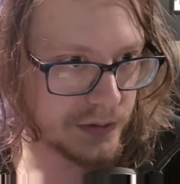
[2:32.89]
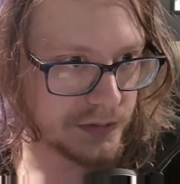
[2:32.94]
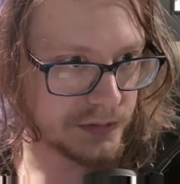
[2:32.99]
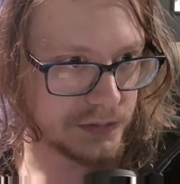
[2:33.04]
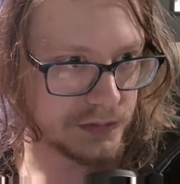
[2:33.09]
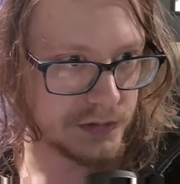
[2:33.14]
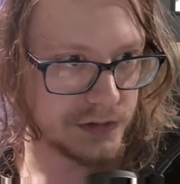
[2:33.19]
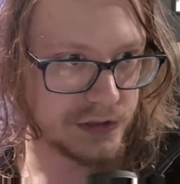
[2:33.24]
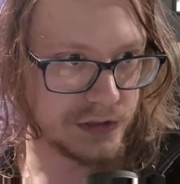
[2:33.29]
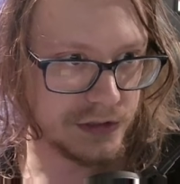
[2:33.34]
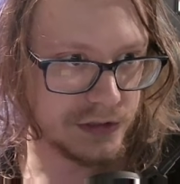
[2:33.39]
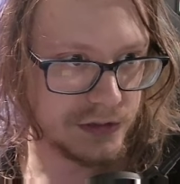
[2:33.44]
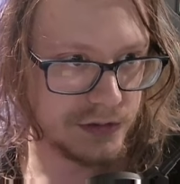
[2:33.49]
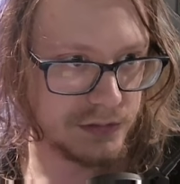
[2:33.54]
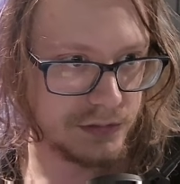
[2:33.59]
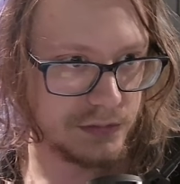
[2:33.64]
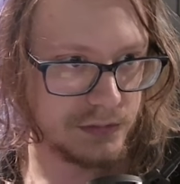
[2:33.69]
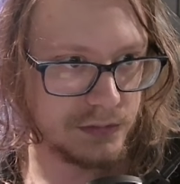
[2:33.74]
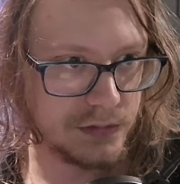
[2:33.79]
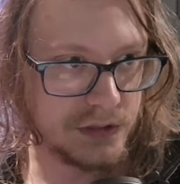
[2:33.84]
which
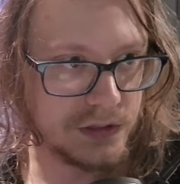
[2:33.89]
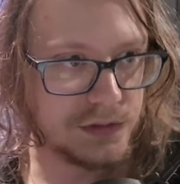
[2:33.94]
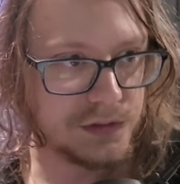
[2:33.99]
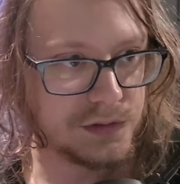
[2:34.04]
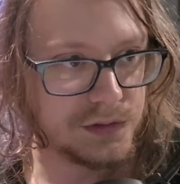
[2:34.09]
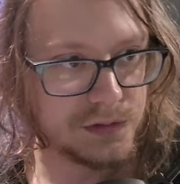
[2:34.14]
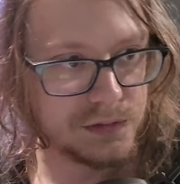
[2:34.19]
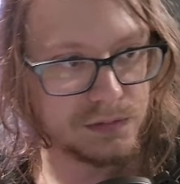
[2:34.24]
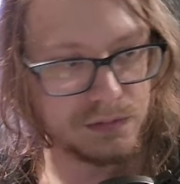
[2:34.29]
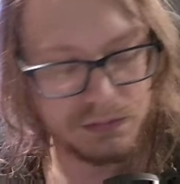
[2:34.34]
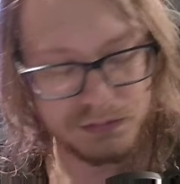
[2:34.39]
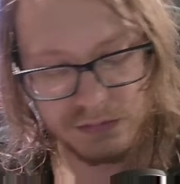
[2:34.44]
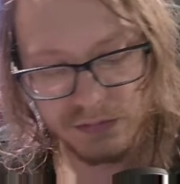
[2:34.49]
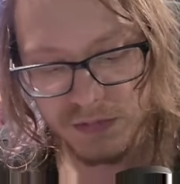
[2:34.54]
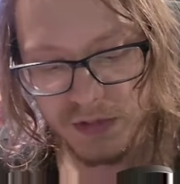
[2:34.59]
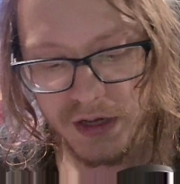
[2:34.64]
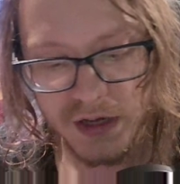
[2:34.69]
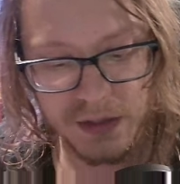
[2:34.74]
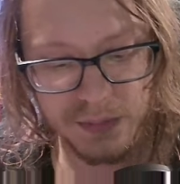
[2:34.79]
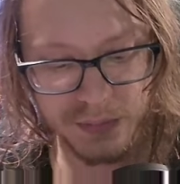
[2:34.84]
is
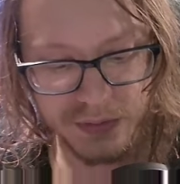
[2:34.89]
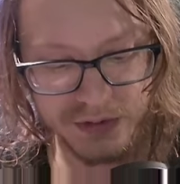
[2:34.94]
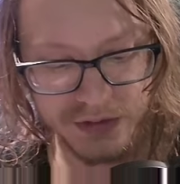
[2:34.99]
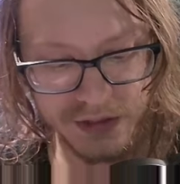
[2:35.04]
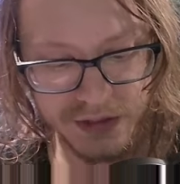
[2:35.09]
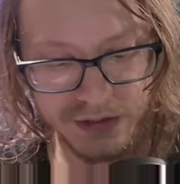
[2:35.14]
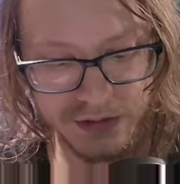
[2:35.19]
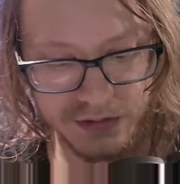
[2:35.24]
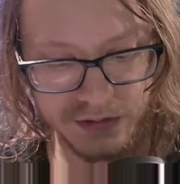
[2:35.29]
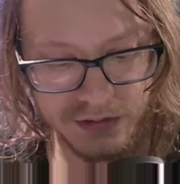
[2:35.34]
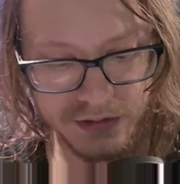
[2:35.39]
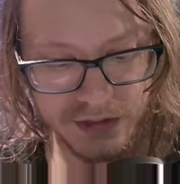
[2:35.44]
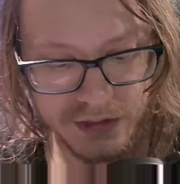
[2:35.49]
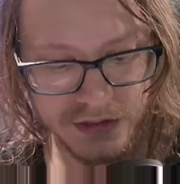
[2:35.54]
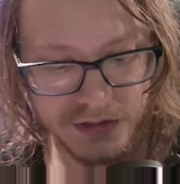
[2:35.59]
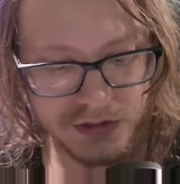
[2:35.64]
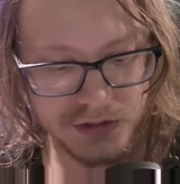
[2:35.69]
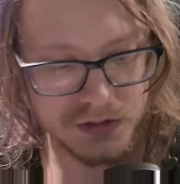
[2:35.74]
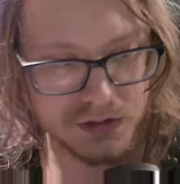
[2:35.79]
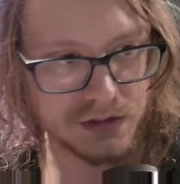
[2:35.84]
not a particularly
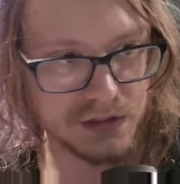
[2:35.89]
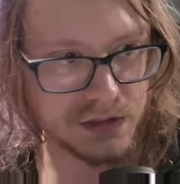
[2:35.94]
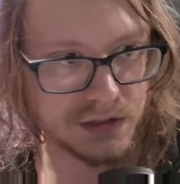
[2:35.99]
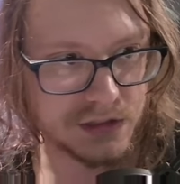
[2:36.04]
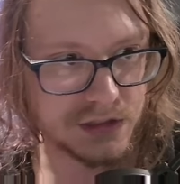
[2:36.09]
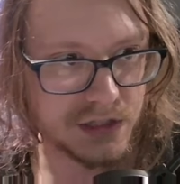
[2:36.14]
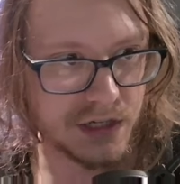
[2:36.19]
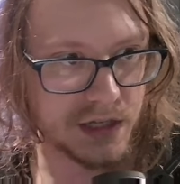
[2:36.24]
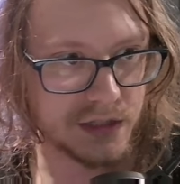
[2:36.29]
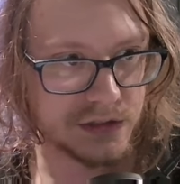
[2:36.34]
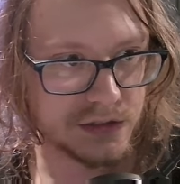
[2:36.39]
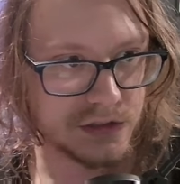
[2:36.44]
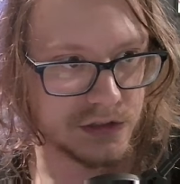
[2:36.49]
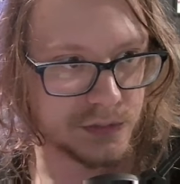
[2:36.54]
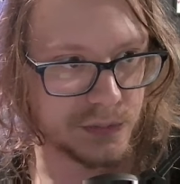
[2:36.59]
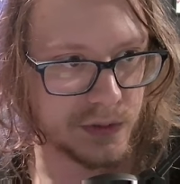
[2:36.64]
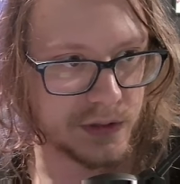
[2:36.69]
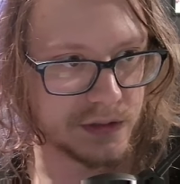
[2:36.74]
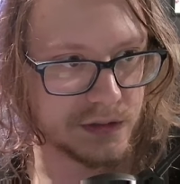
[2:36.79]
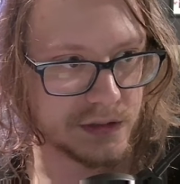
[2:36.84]
interesting challenge,
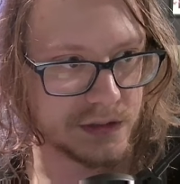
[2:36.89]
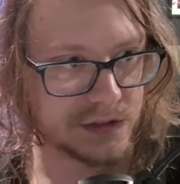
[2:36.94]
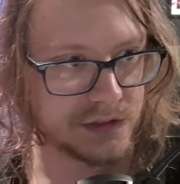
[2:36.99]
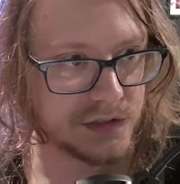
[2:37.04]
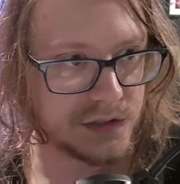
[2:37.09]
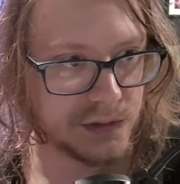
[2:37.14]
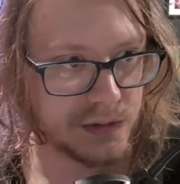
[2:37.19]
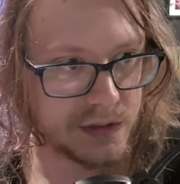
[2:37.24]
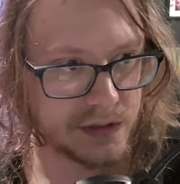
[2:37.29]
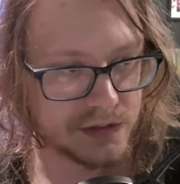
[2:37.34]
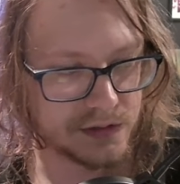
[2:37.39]
but let's do it.